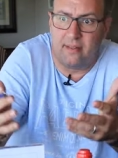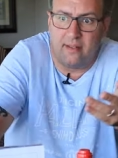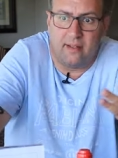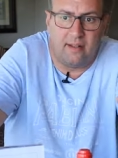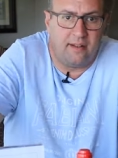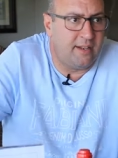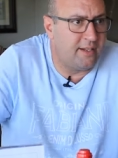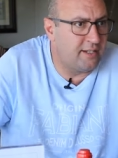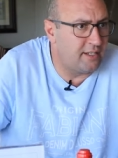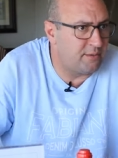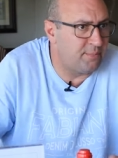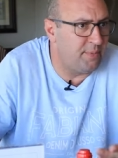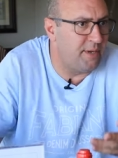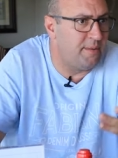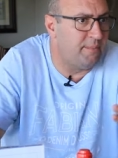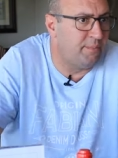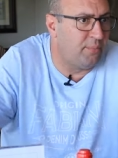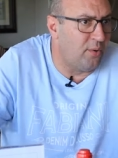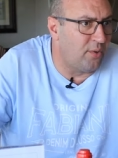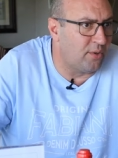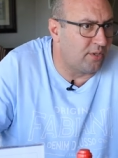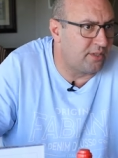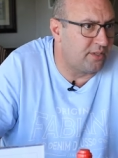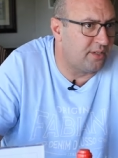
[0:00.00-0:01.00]
It's been
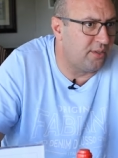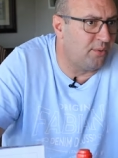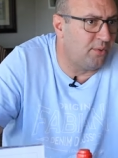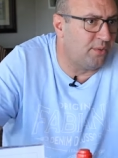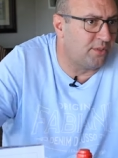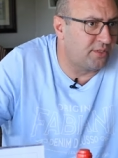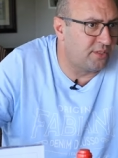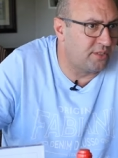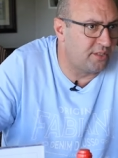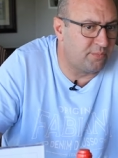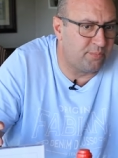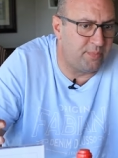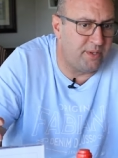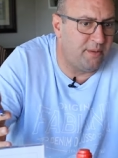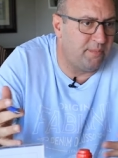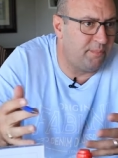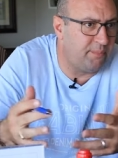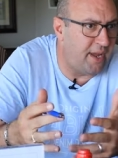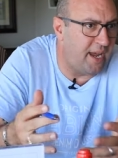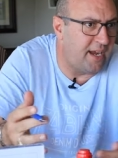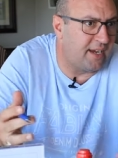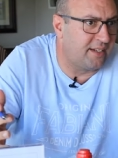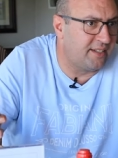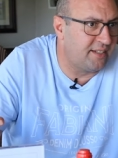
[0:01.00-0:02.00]
bought. The horse has yeah.
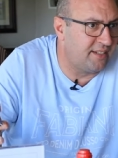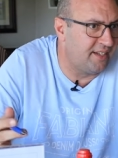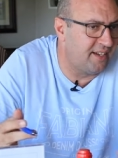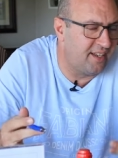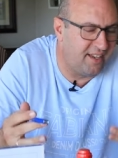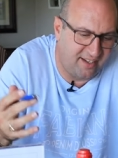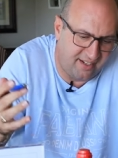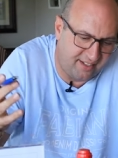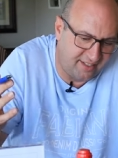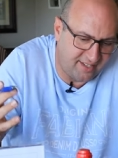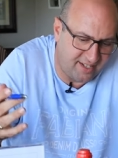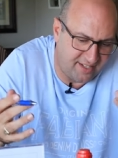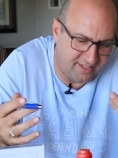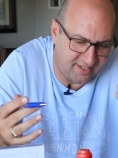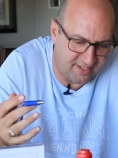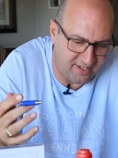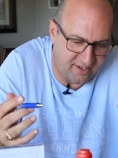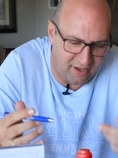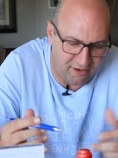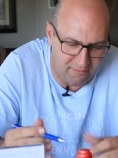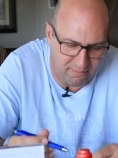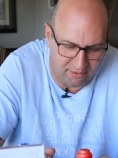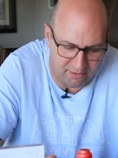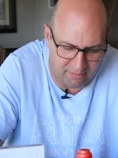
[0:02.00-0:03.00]
been backed. You know, it's, it's,
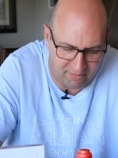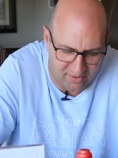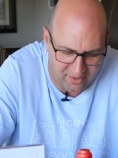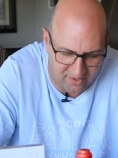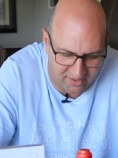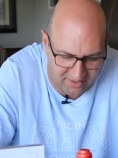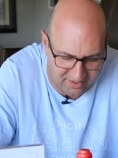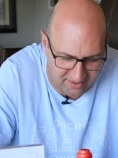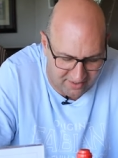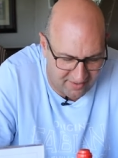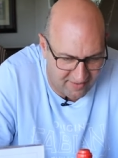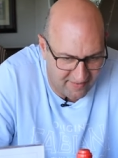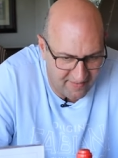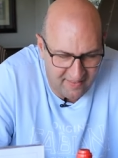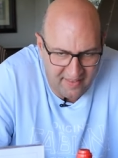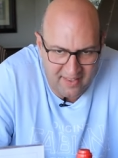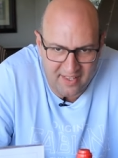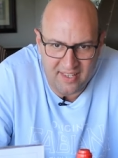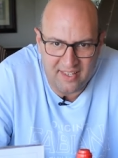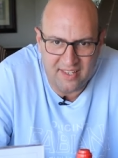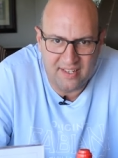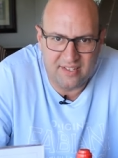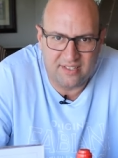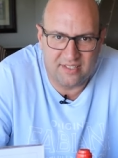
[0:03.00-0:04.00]
an open market.
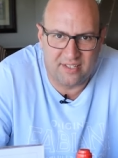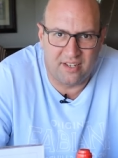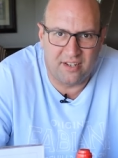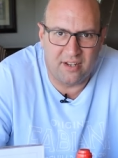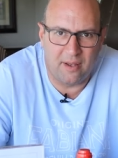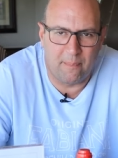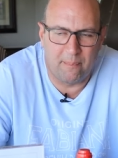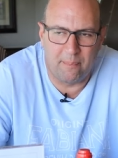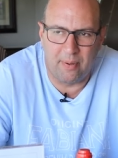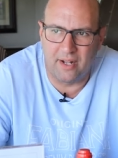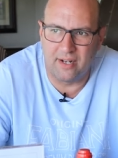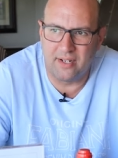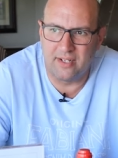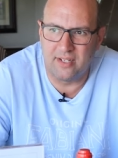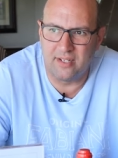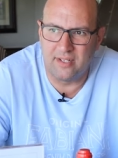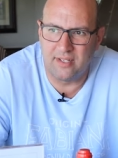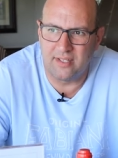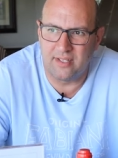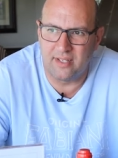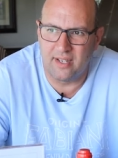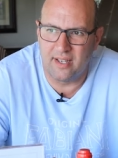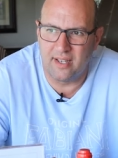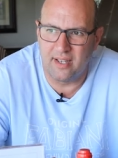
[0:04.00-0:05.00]
So yeah,
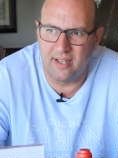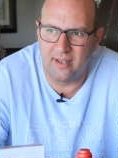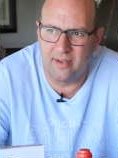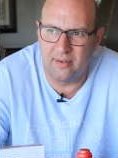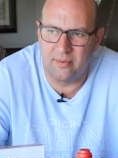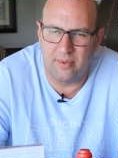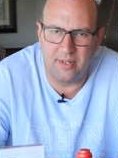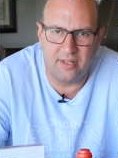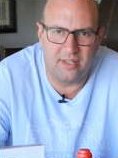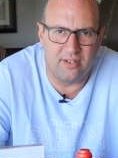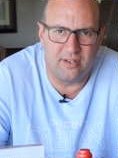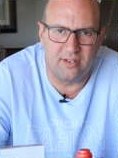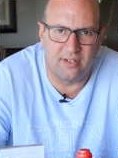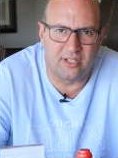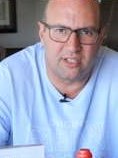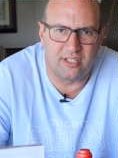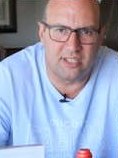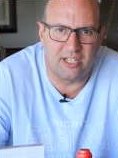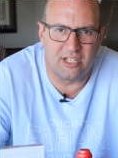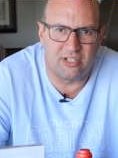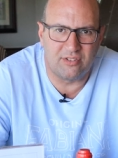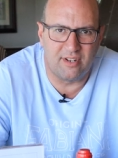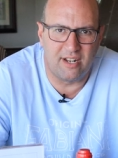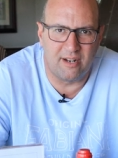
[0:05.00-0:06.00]
punters, uh, whether you're a
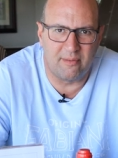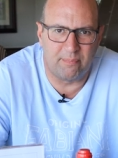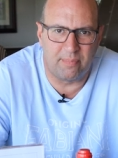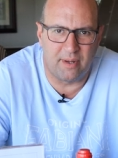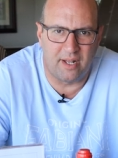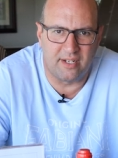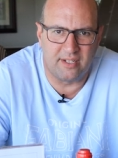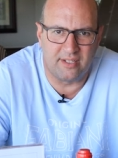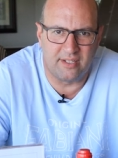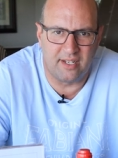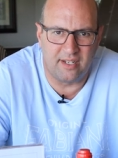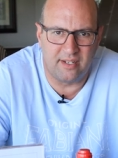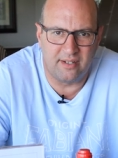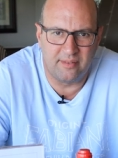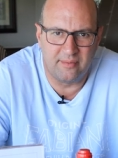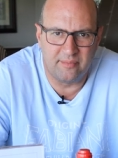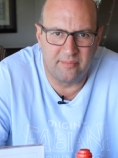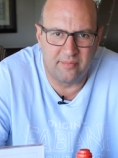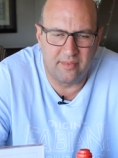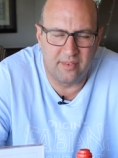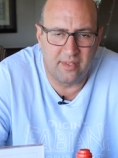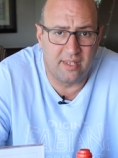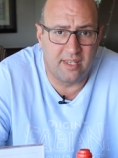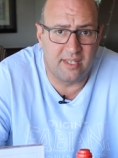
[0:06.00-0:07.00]
six rand punter,
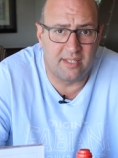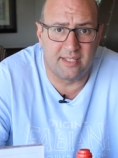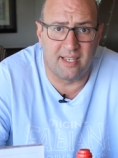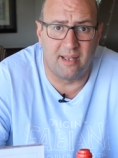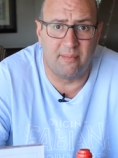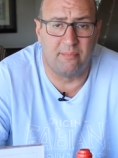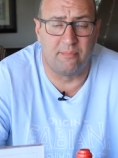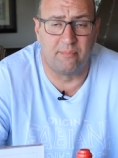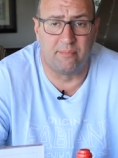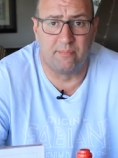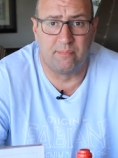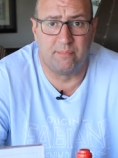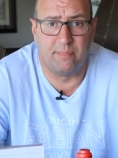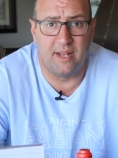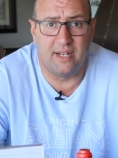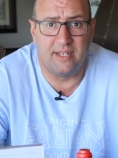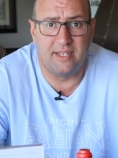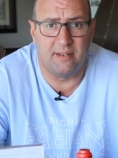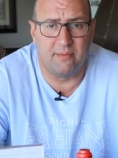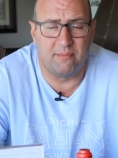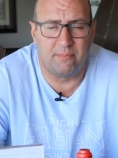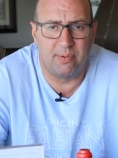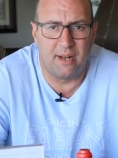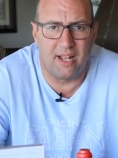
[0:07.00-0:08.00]
some
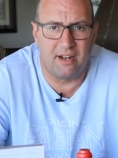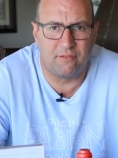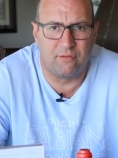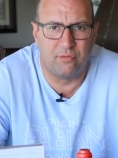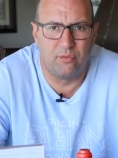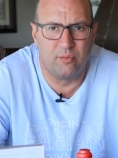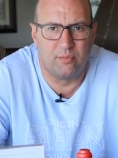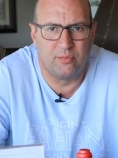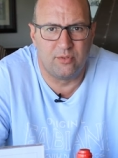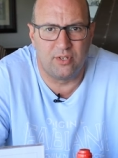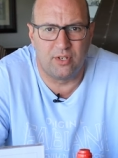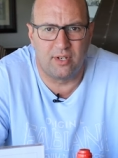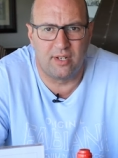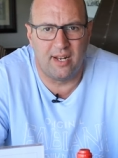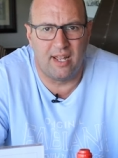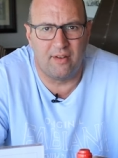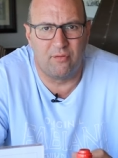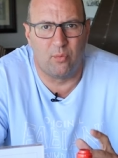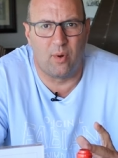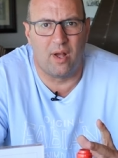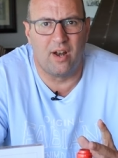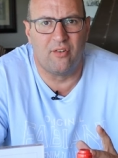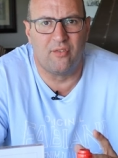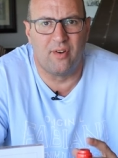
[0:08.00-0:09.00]
betting platforms you can
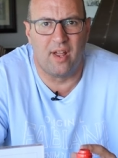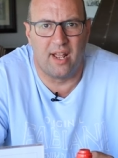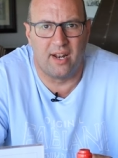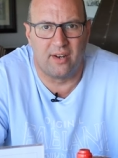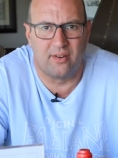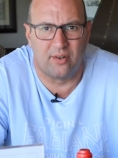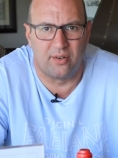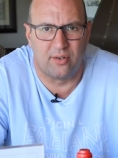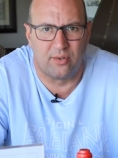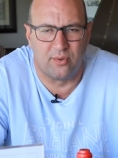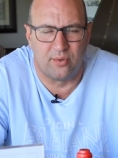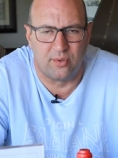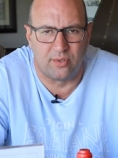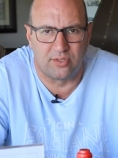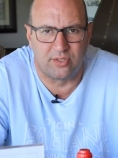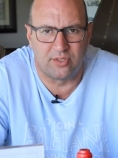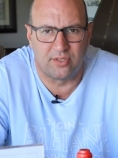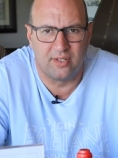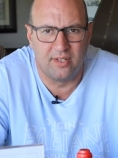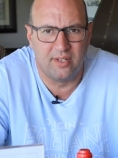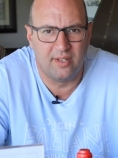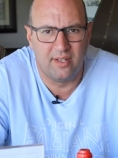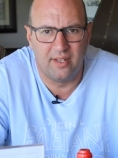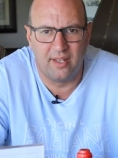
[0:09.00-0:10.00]
have one rand on a
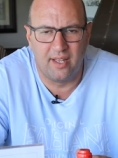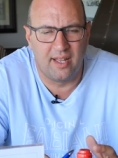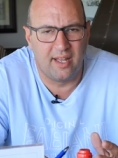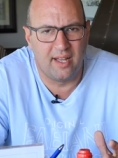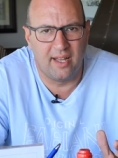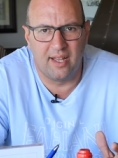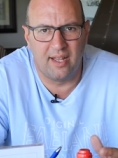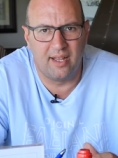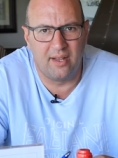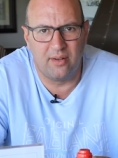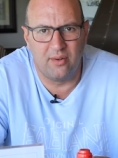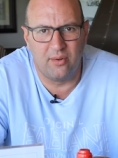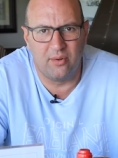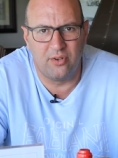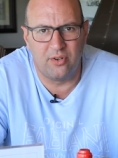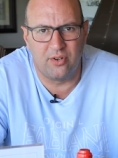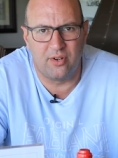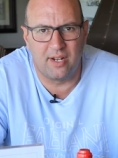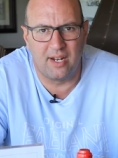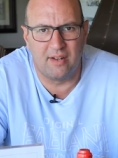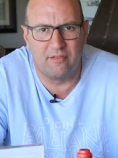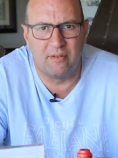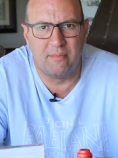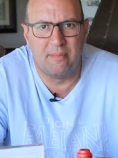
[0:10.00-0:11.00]
horse, uh, or you
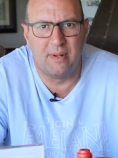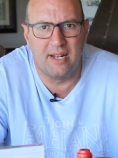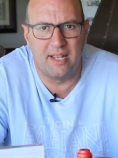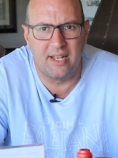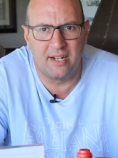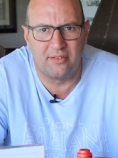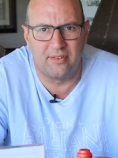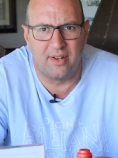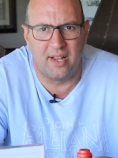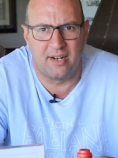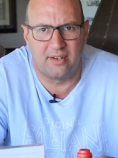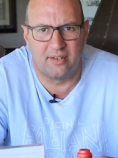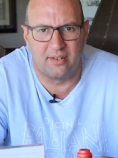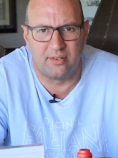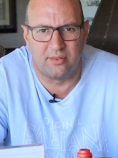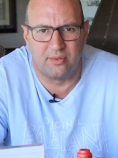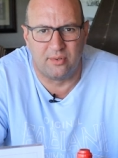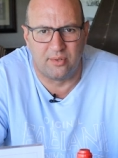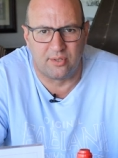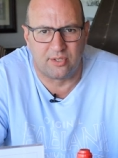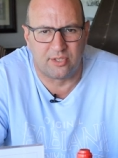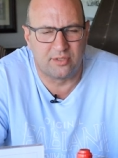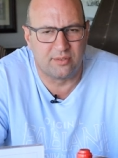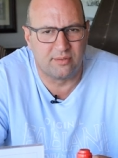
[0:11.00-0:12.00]
can have a million rand on a
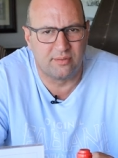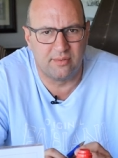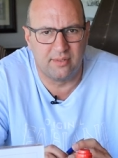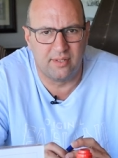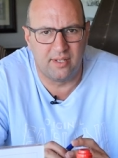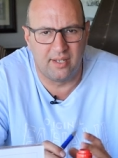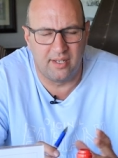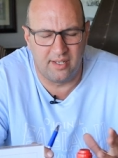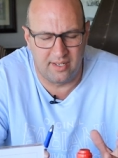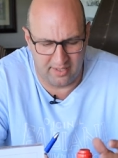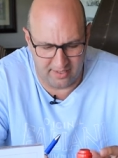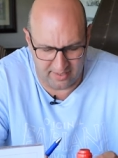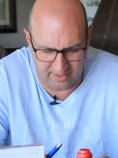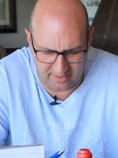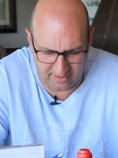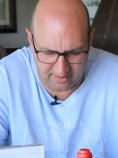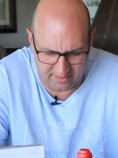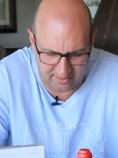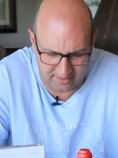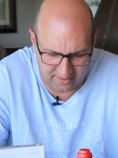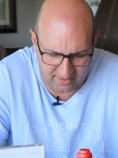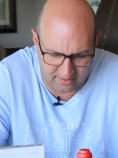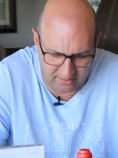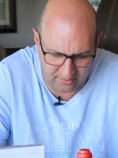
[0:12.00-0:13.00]
horse. Uh,
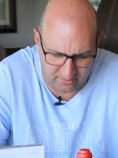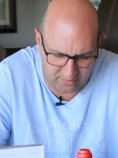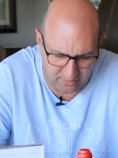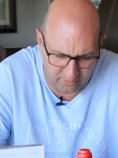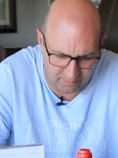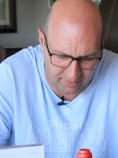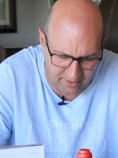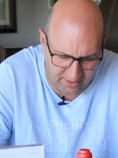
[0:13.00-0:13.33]
and uh, all